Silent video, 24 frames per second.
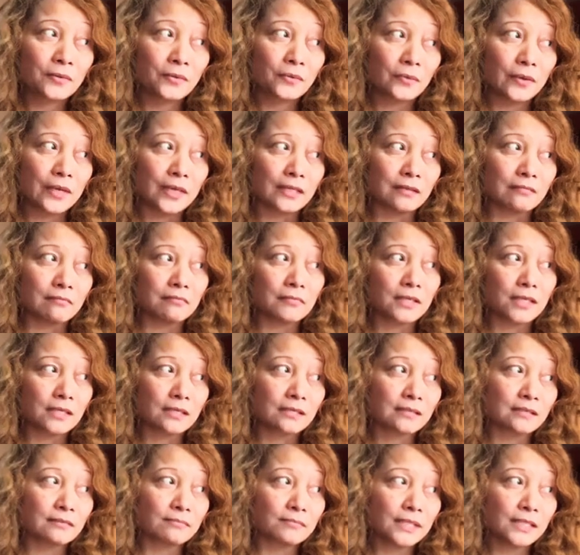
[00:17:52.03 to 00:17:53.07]
Wait,
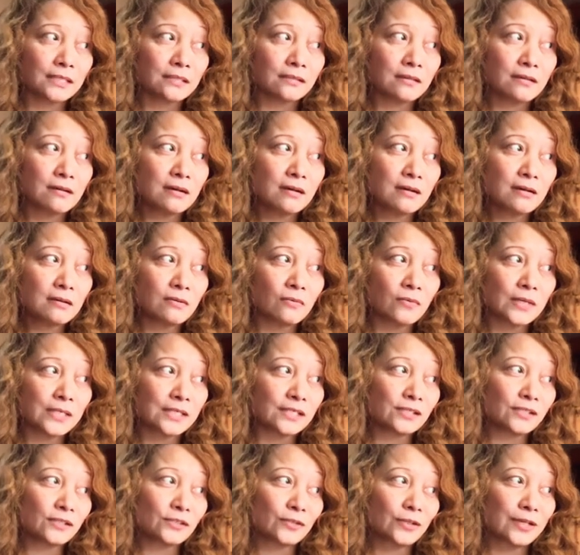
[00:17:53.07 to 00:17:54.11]
because my dog
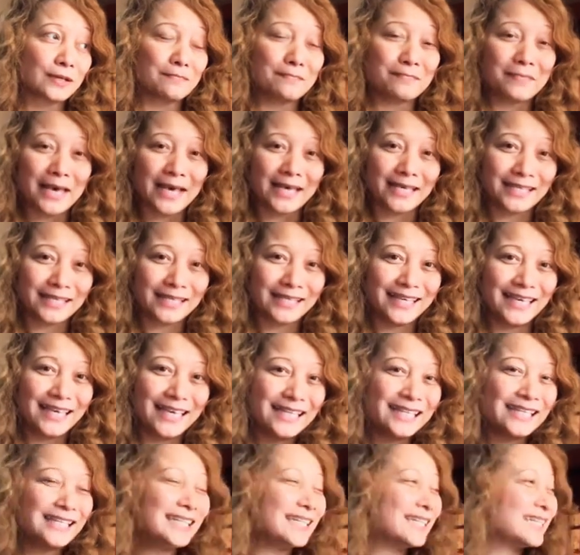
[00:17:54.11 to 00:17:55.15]
wants to come back
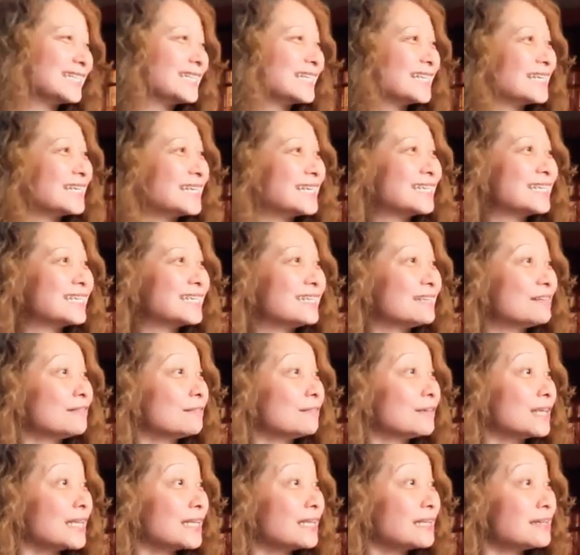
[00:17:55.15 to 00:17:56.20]
in.
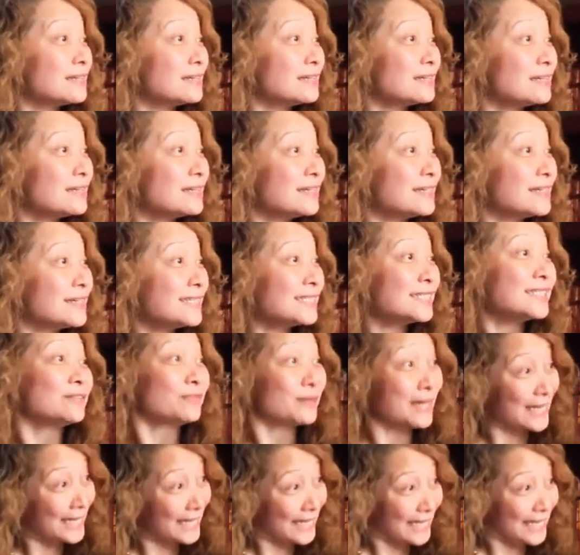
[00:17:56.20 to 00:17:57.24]
Venus,
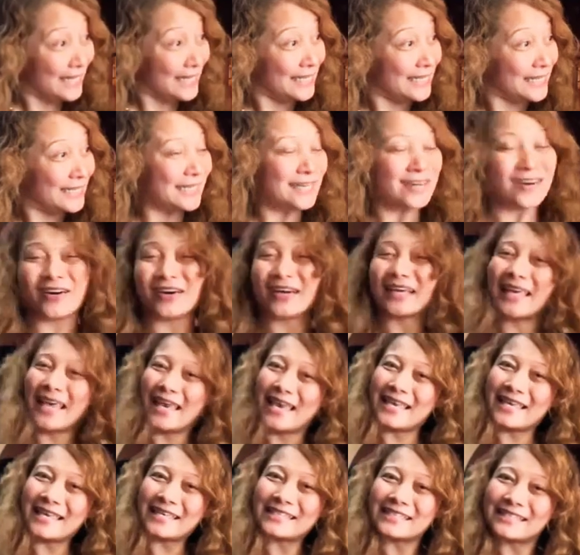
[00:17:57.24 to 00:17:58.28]
ready? Okay,
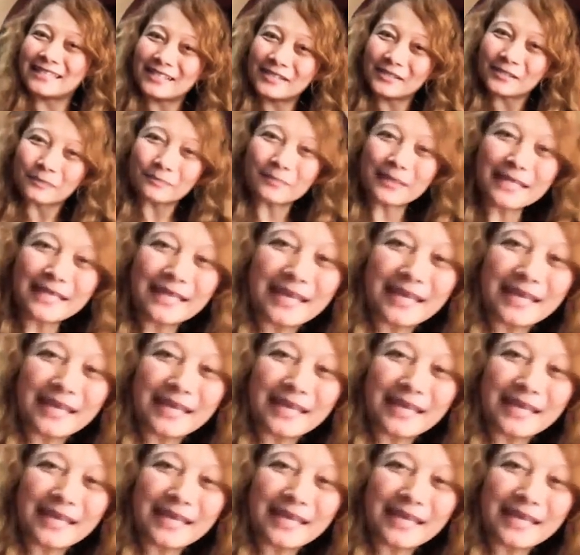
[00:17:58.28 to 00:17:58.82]
excuse me